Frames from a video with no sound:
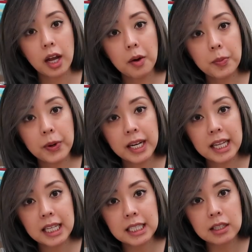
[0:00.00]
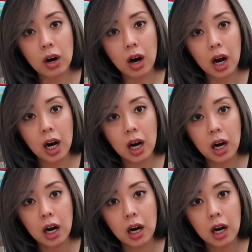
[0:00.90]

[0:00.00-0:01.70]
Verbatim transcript: Look how pretty these are.